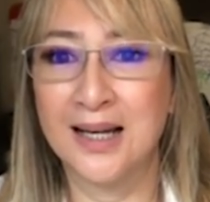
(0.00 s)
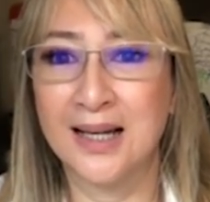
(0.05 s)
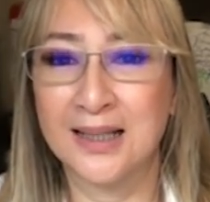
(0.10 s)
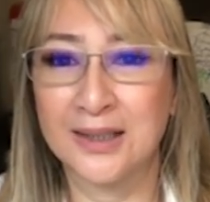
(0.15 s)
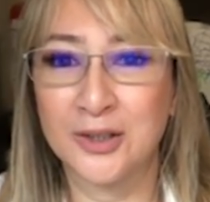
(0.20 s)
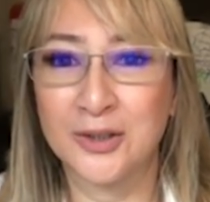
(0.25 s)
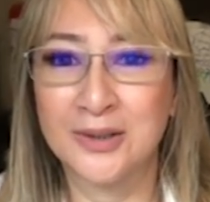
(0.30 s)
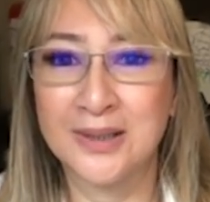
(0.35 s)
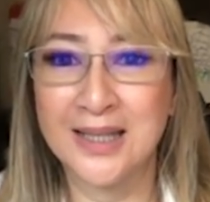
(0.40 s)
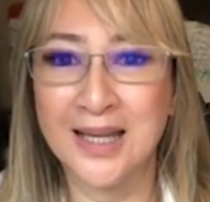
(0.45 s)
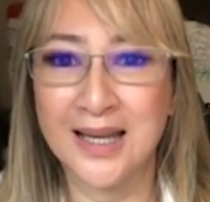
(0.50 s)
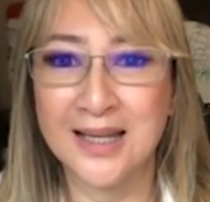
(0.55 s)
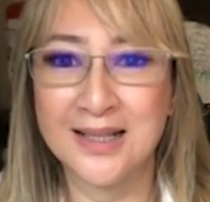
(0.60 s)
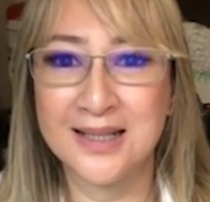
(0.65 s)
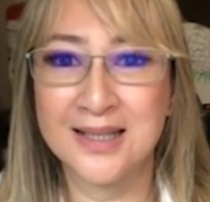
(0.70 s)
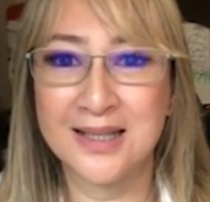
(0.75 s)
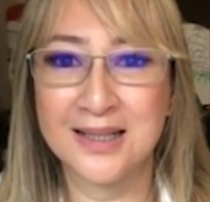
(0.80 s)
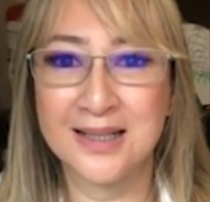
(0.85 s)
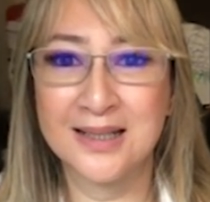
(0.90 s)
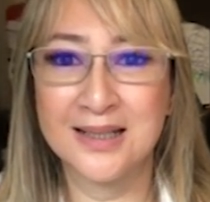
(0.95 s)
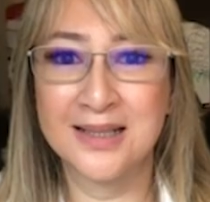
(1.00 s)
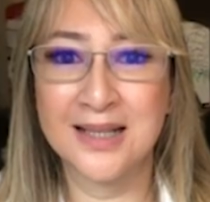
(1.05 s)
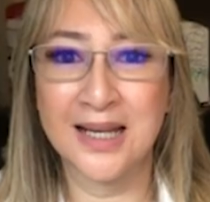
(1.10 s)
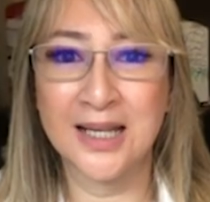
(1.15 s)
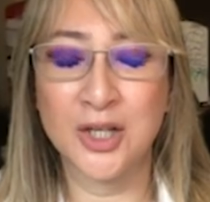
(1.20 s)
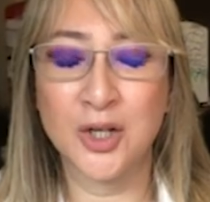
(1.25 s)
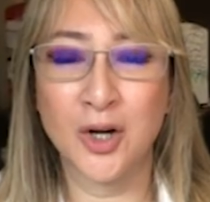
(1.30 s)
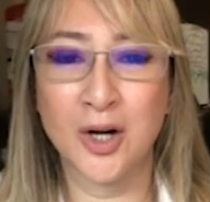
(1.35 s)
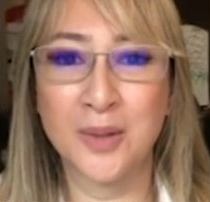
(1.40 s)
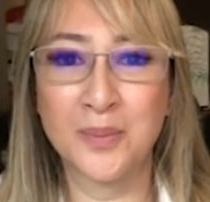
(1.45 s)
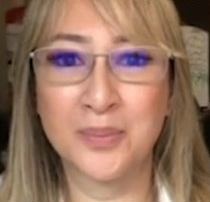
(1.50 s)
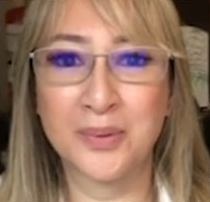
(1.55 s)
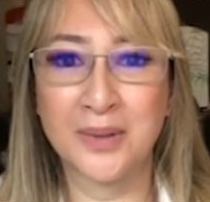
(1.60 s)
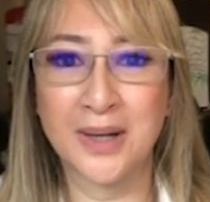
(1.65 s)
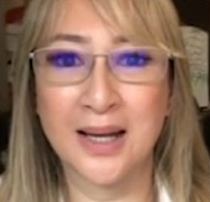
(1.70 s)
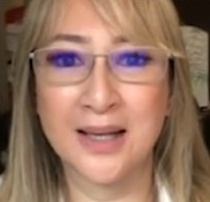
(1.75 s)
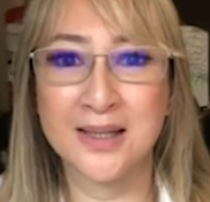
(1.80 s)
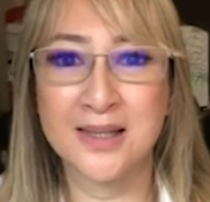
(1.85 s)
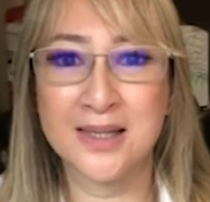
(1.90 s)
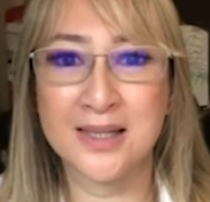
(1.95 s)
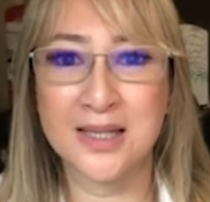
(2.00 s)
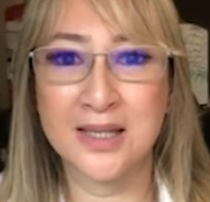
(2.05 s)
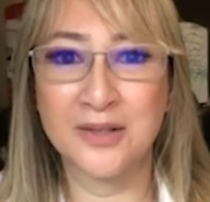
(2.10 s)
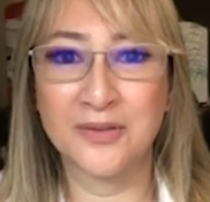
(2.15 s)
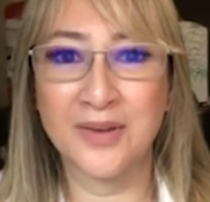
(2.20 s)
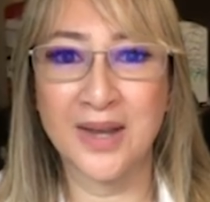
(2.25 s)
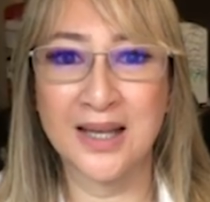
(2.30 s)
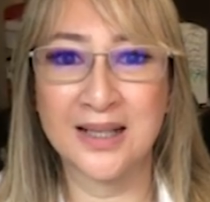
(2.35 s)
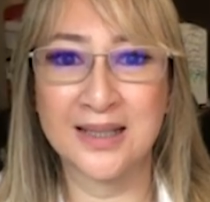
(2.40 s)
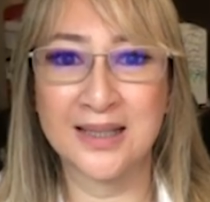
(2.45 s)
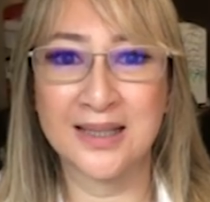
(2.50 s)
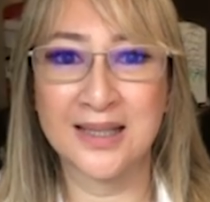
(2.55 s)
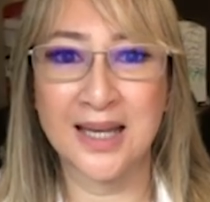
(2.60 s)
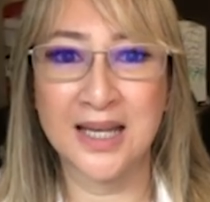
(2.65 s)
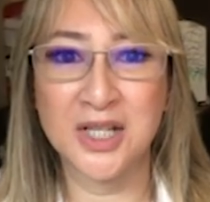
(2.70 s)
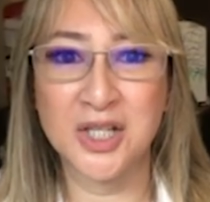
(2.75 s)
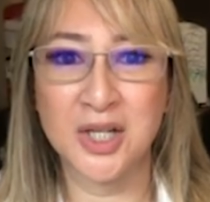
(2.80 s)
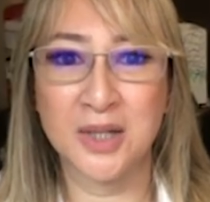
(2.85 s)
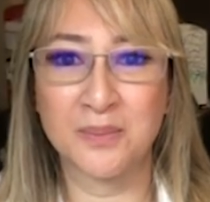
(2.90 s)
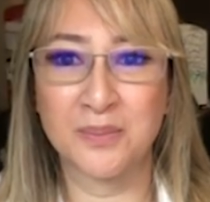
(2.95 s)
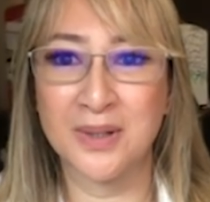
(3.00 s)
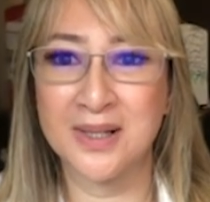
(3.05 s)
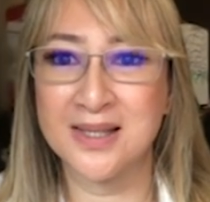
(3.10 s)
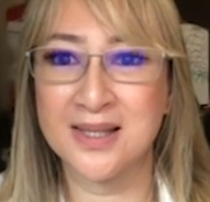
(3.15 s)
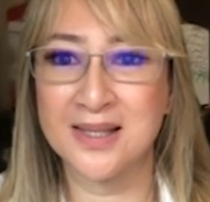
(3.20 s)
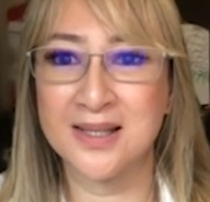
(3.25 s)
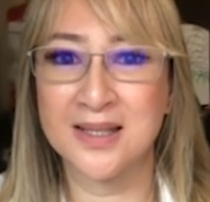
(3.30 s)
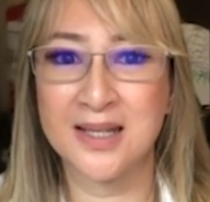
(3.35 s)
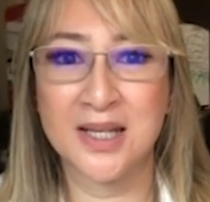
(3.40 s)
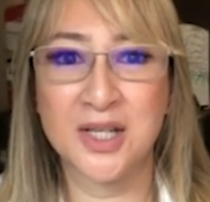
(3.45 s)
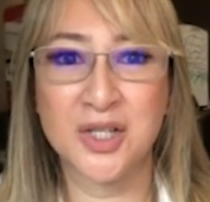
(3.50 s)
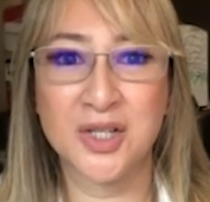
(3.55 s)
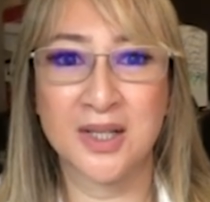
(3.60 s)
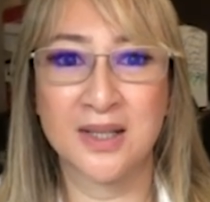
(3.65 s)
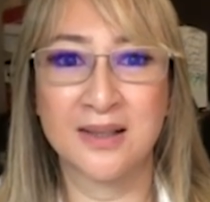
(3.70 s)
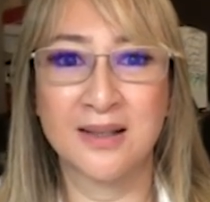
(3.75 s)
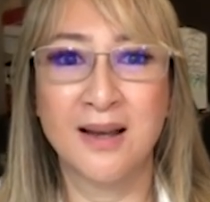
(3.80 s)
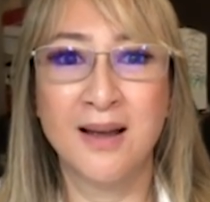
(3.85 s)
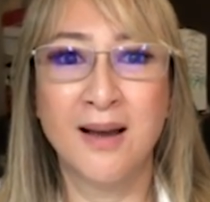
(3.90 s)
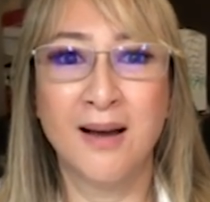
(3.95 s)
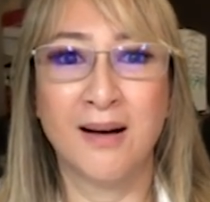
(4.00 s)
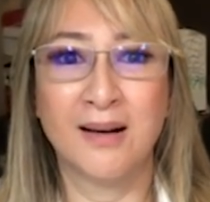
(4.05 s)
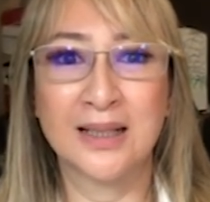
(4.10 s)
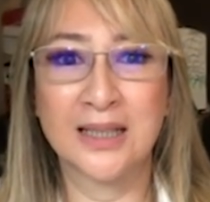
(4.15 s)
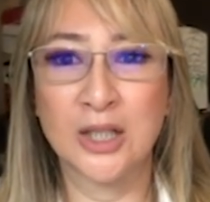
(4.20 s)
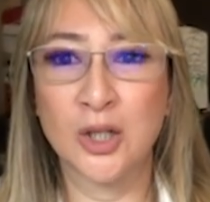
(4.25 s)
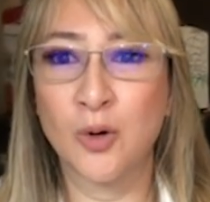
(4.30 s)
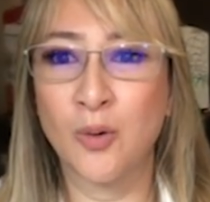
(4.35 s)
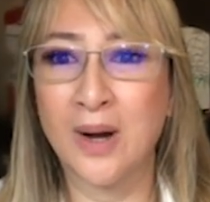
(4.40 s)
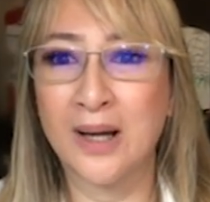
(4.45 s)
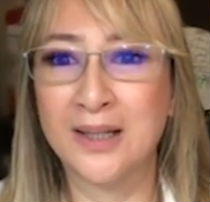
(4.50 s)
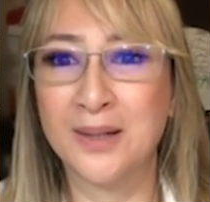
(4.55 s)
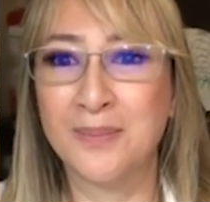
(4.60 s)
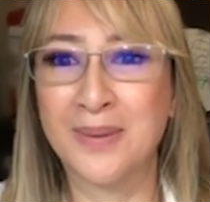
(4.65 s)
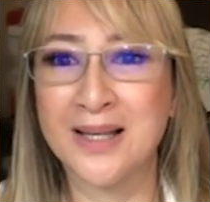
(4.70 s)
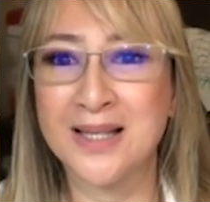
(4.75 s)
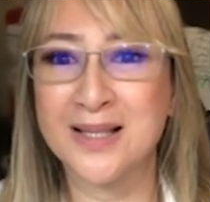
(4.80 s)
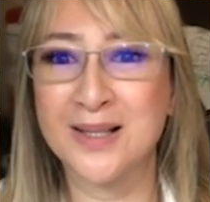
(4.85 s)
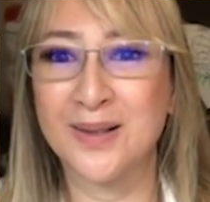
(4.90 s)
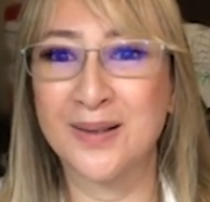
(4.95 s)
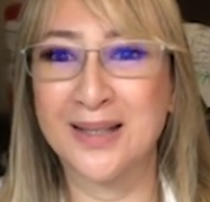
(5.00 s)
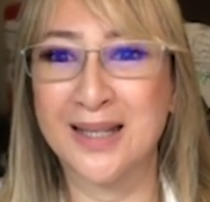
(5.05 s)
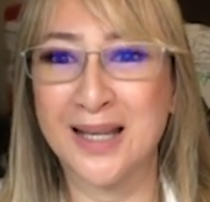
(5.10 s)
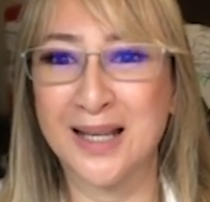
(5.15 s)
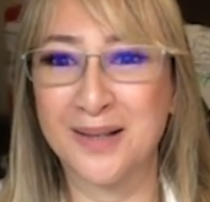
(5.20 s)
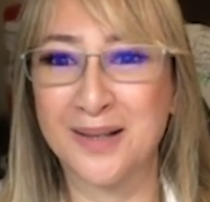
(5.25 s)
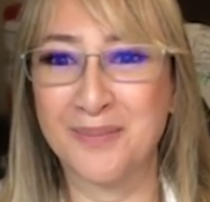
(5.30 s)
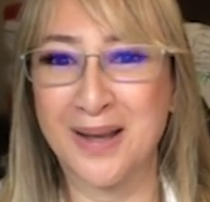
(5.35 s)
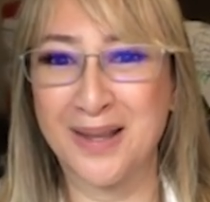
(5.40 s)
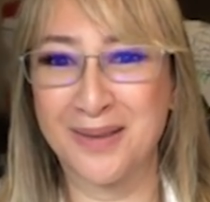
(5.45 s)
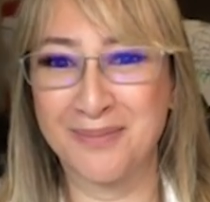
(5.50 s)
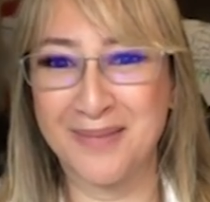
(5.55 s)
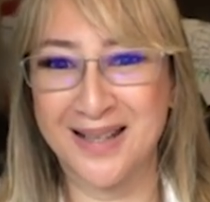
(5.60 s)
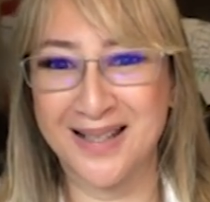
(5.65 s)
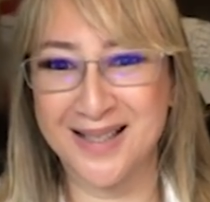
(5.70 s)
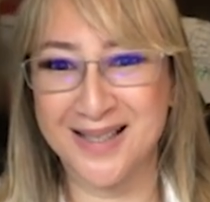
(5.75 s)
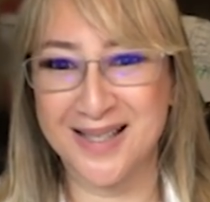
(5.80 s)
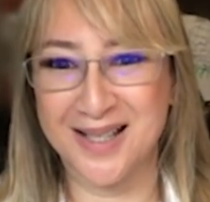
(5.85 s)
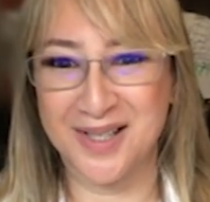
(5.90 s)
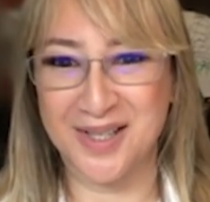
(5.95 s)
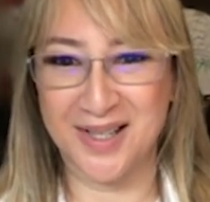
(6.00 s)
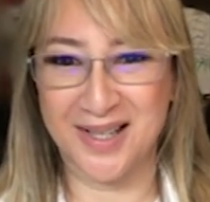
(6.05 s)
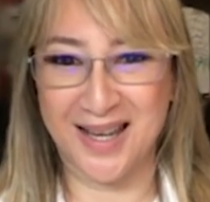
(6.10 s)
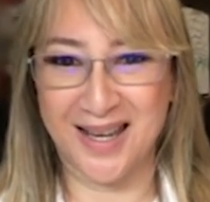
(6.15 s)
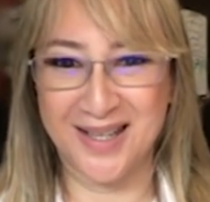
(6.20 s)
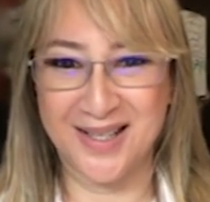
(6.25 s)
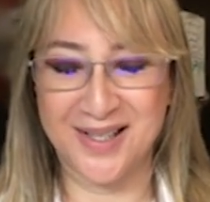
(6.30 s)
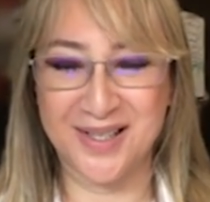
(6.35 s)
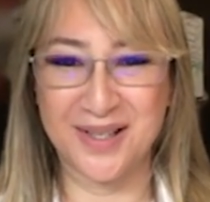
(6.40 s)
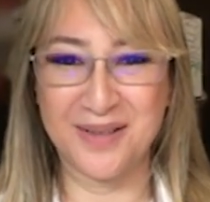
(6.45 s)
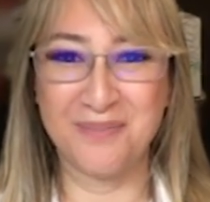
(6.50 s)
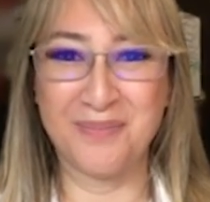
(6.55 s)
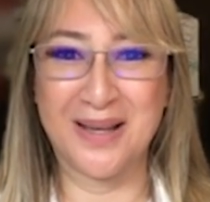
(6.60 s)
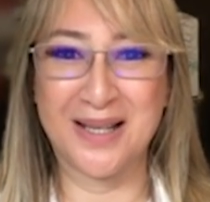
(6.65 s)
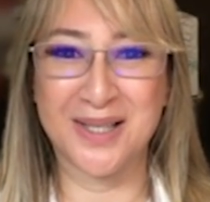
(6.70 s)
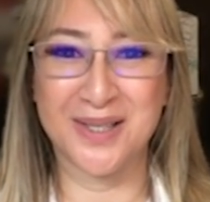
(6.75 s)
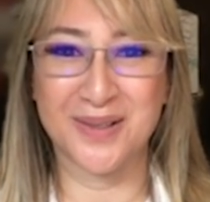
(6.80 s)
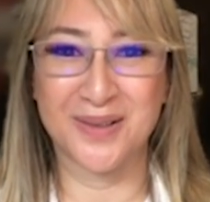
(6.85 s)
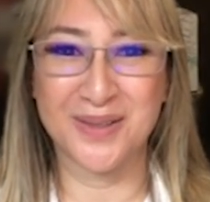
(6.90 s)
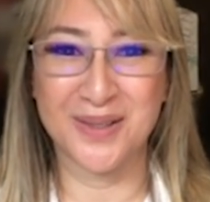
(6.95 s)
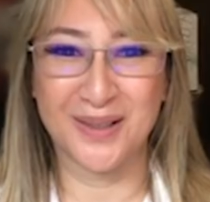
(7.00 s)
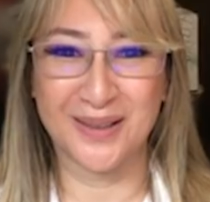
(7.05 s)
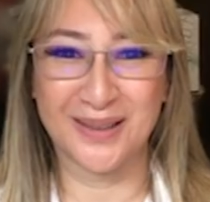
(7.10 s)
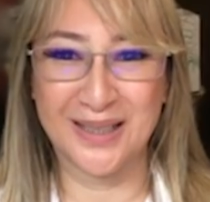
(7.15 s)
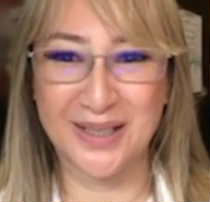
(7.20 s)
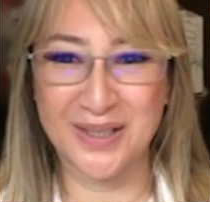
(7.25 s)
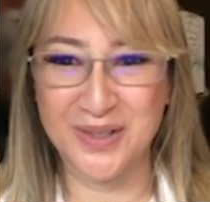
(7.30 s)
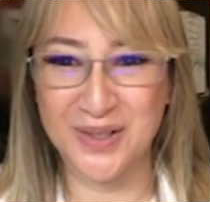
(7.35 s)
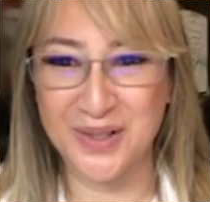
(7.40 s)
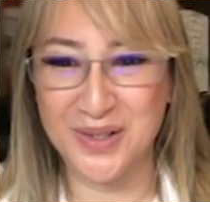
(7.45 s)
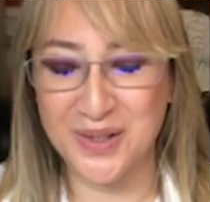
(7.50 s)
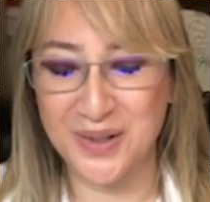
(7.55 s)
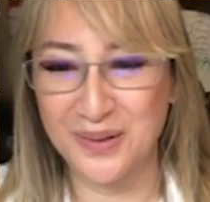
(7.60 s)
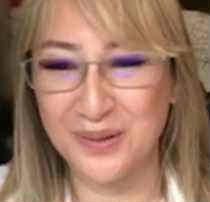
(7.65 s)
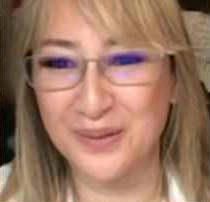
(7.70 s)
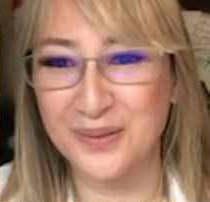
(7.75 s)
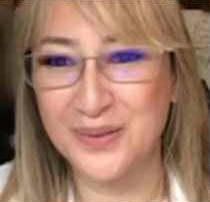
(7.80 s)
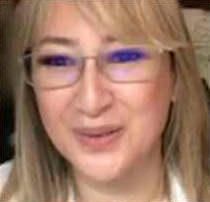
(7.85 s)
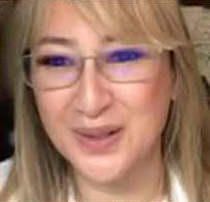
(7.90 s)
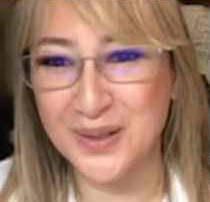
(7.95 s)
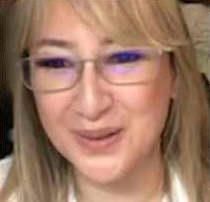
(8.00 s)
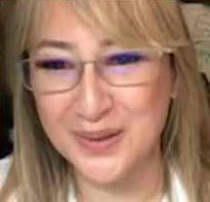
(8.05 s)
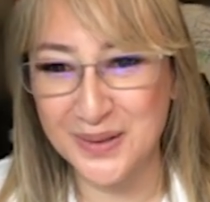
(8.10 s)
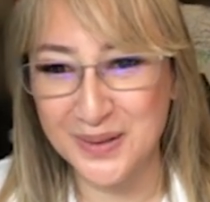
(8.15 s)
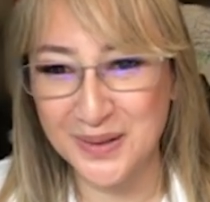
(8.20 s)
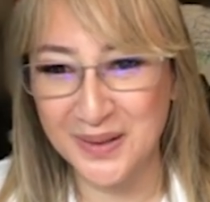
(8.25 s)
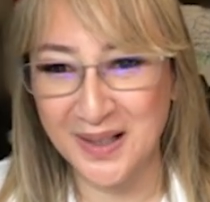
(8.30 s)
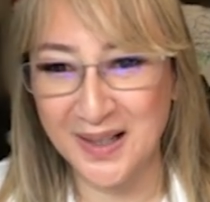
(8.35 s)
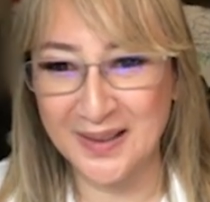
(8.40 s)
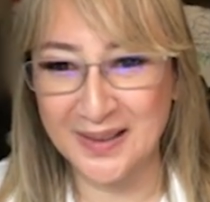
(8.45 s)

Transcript: created a comprehensive and engaging presentation on inquiry-based learning and mathematics education based on your literature review.